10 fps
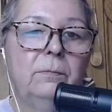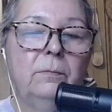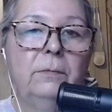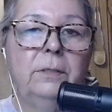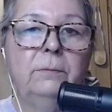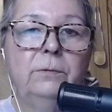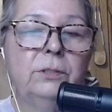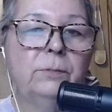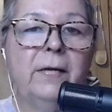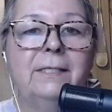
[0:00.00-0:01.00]
We
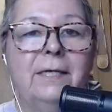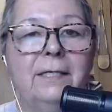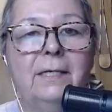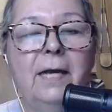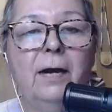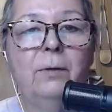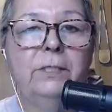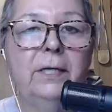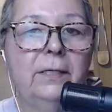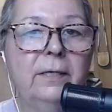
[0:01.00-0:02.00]
just by taking how
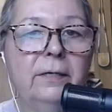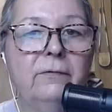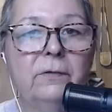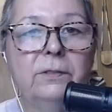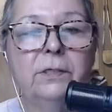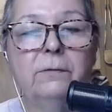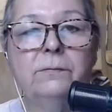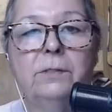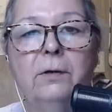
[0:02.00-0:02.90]
we take care of ourselves.